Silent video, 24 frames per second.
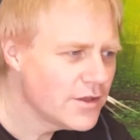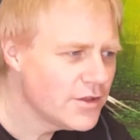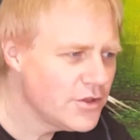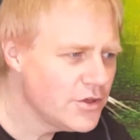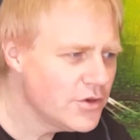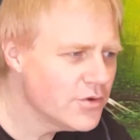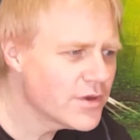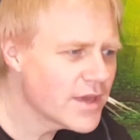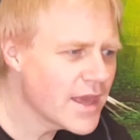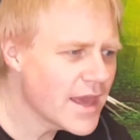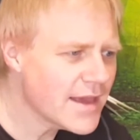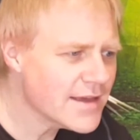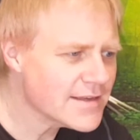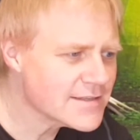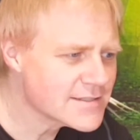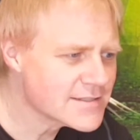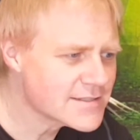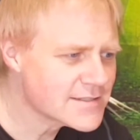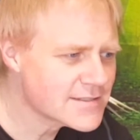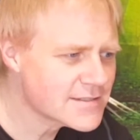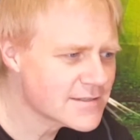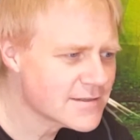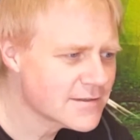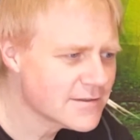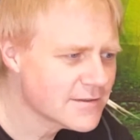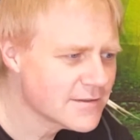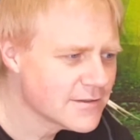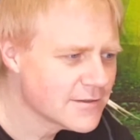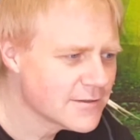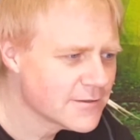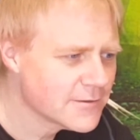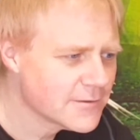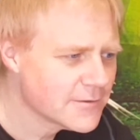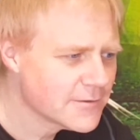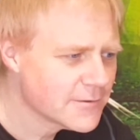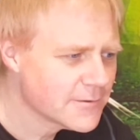You guess.
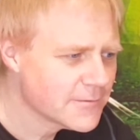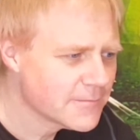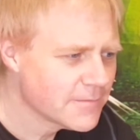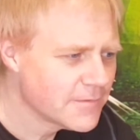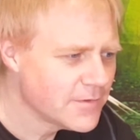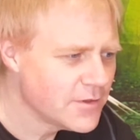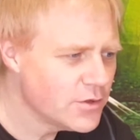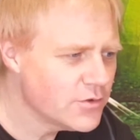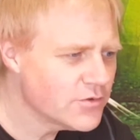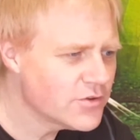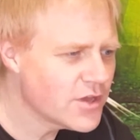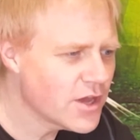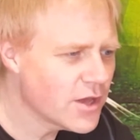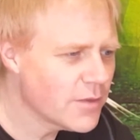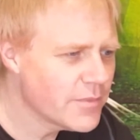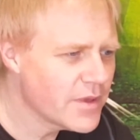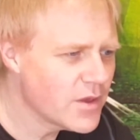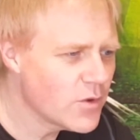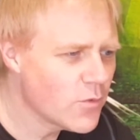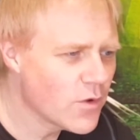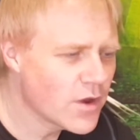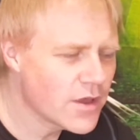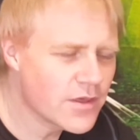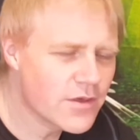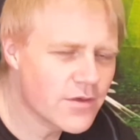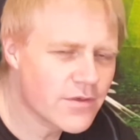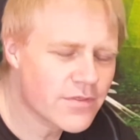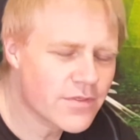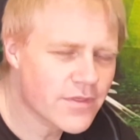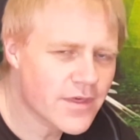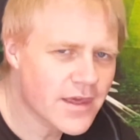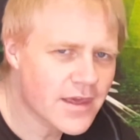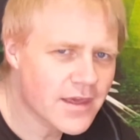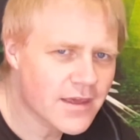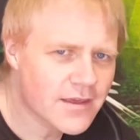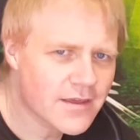You tell me what you
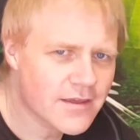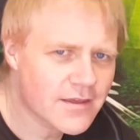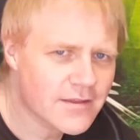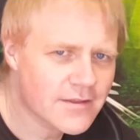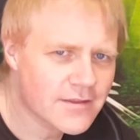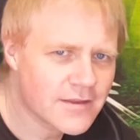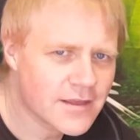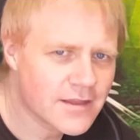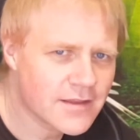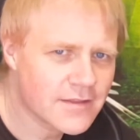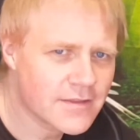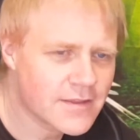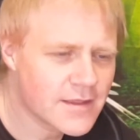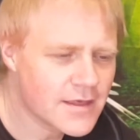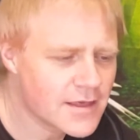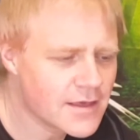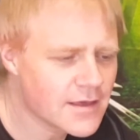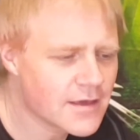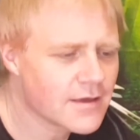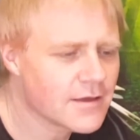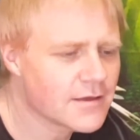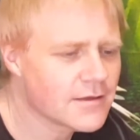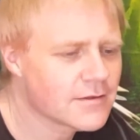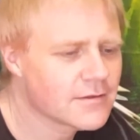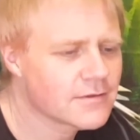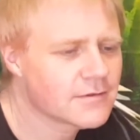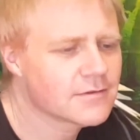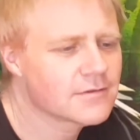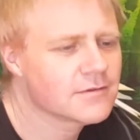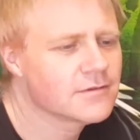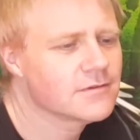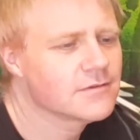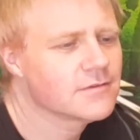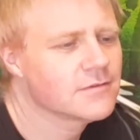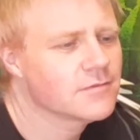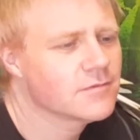think. Did the
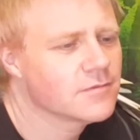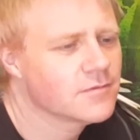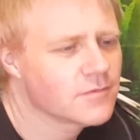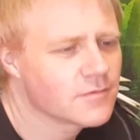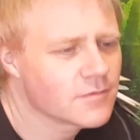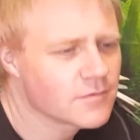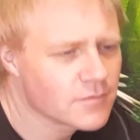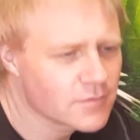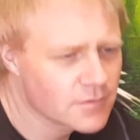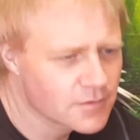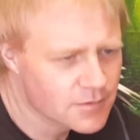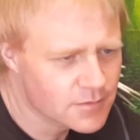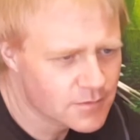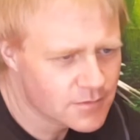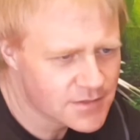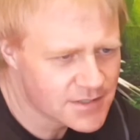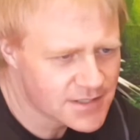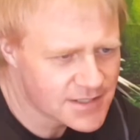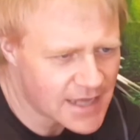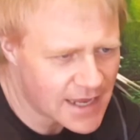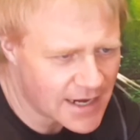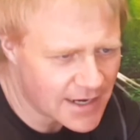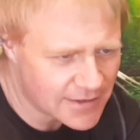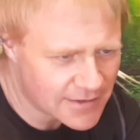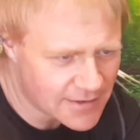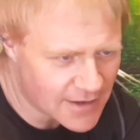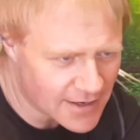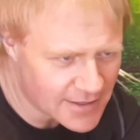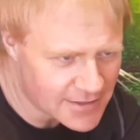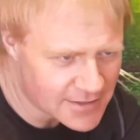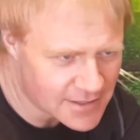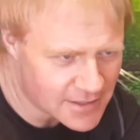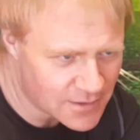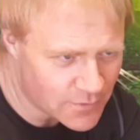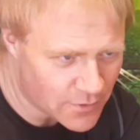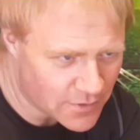
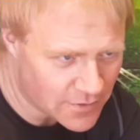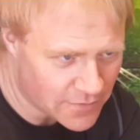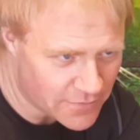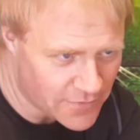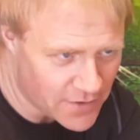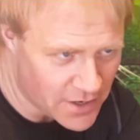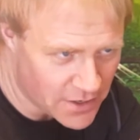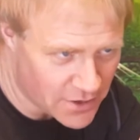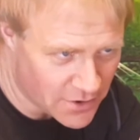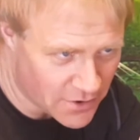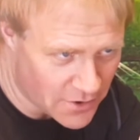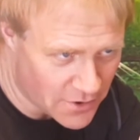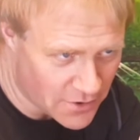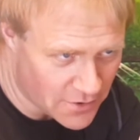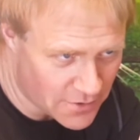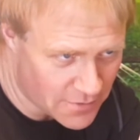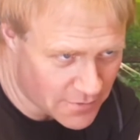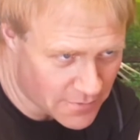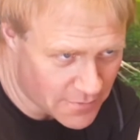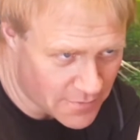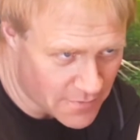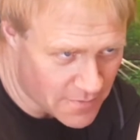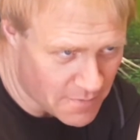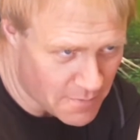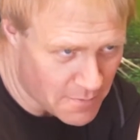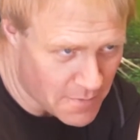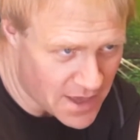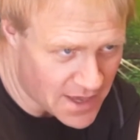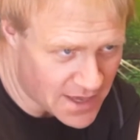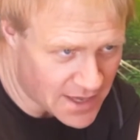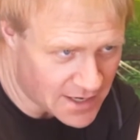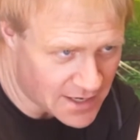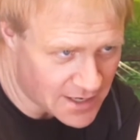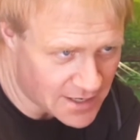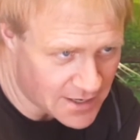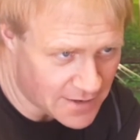sanitizing with vinegar
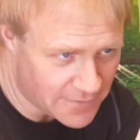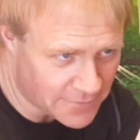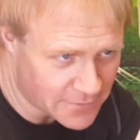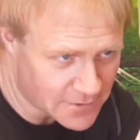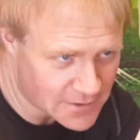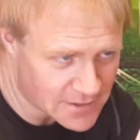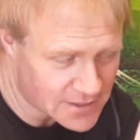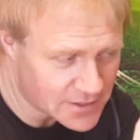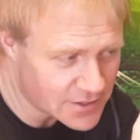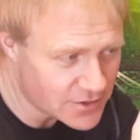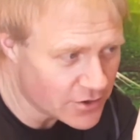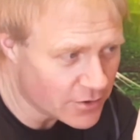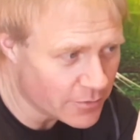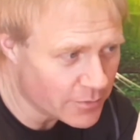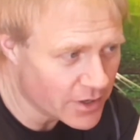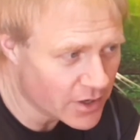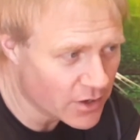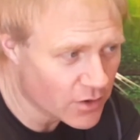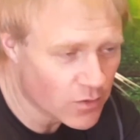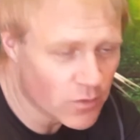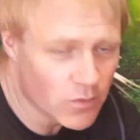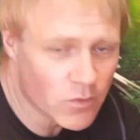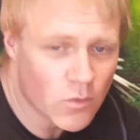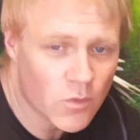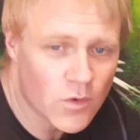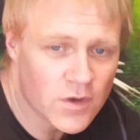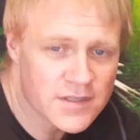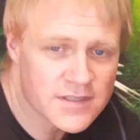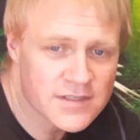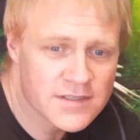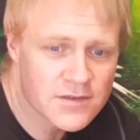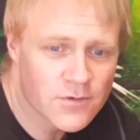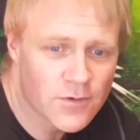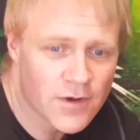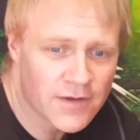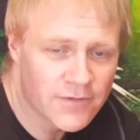make any difference to your beer
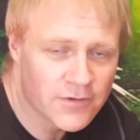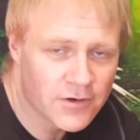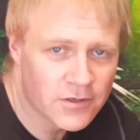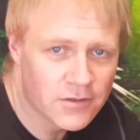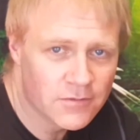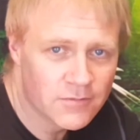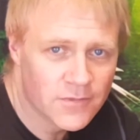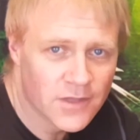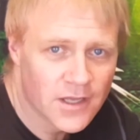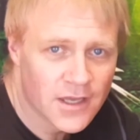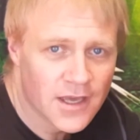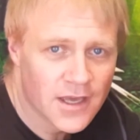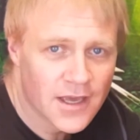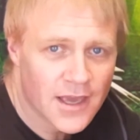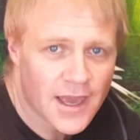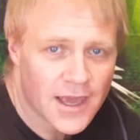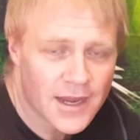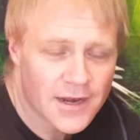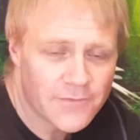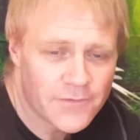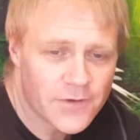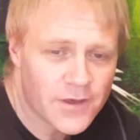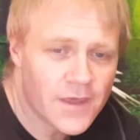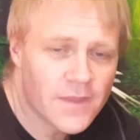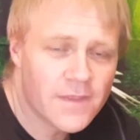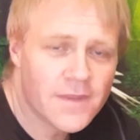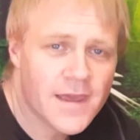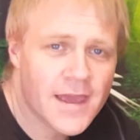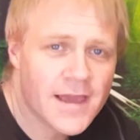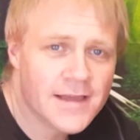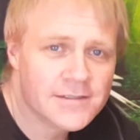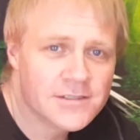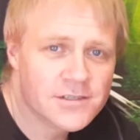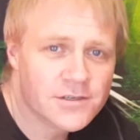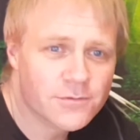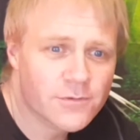whatsoever? And if you get the
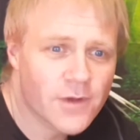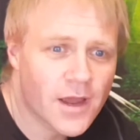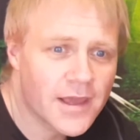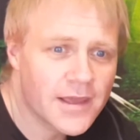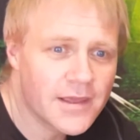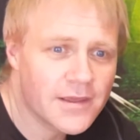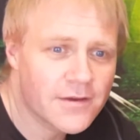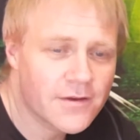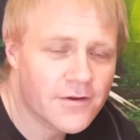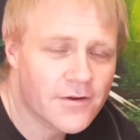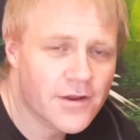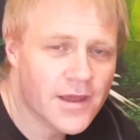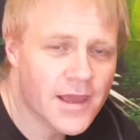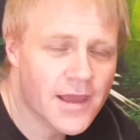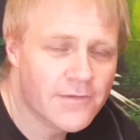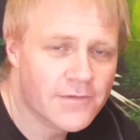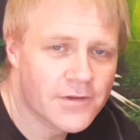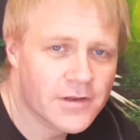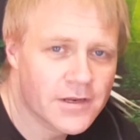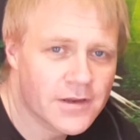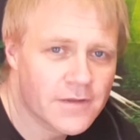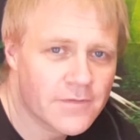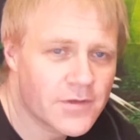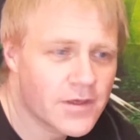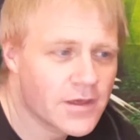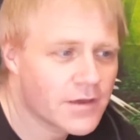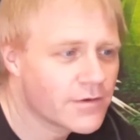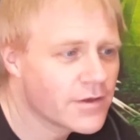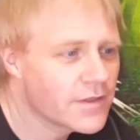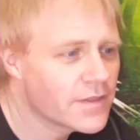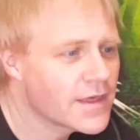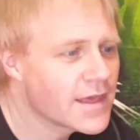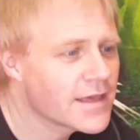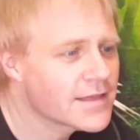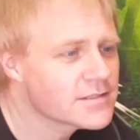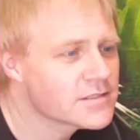answer right, you go to heaven. If you
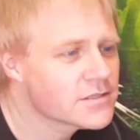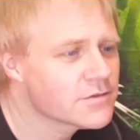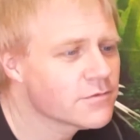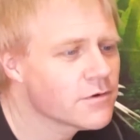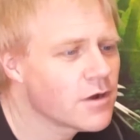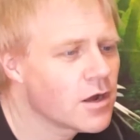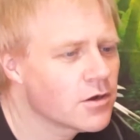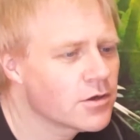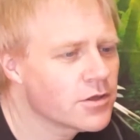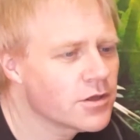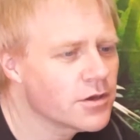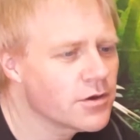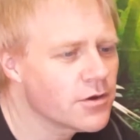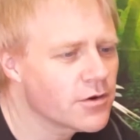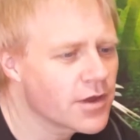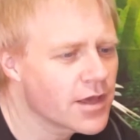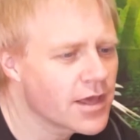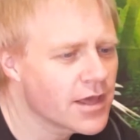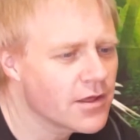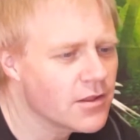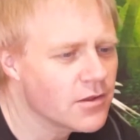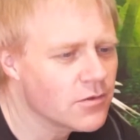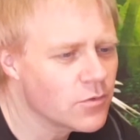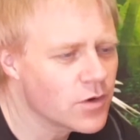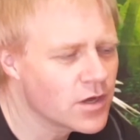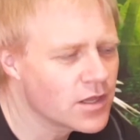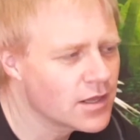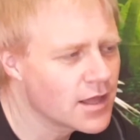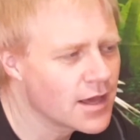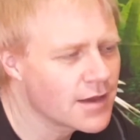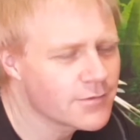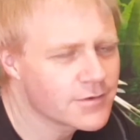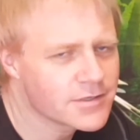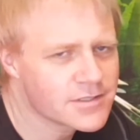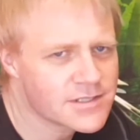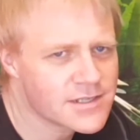get the answer wrong, you go to hell. Well,
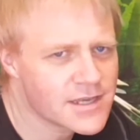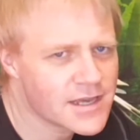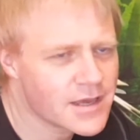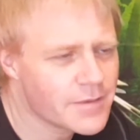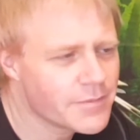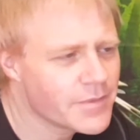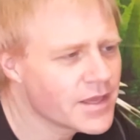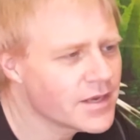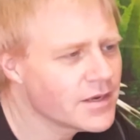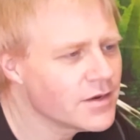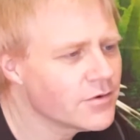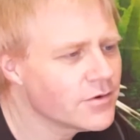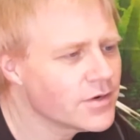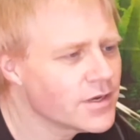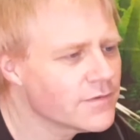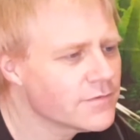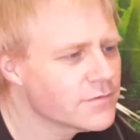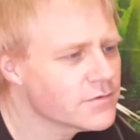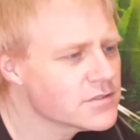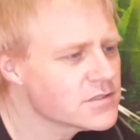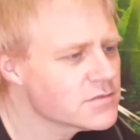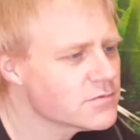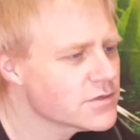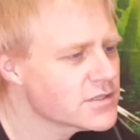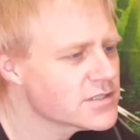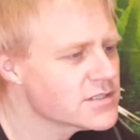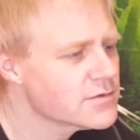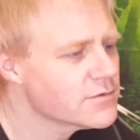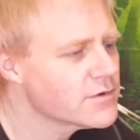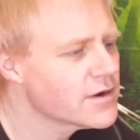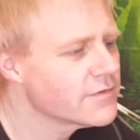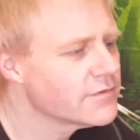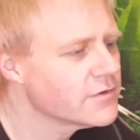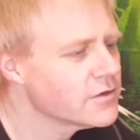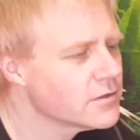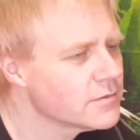I would say it made no difference
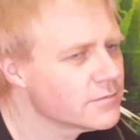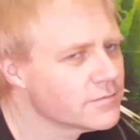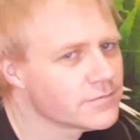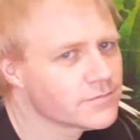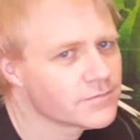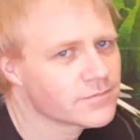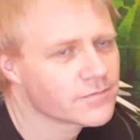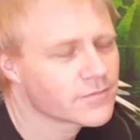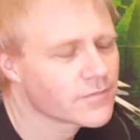whatsoever,